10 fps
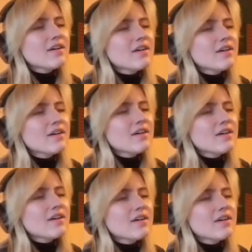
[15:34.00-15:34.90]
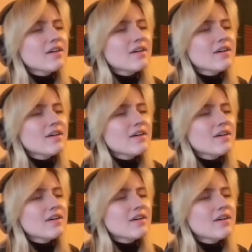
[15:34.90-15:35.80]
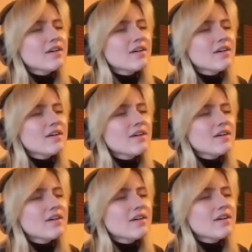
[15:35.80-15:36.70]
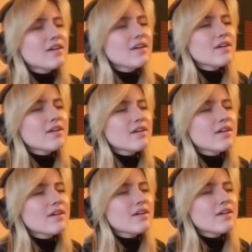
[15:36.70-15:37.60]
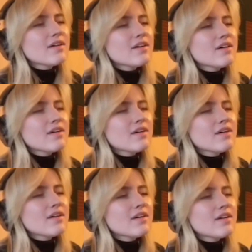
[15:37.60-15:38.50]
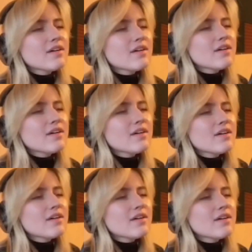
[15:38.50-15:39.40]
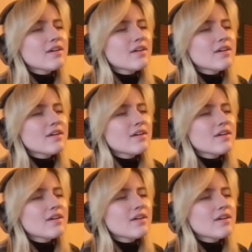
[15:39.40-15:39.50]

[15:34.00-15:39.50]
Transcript: No words are spoken by the person on screen.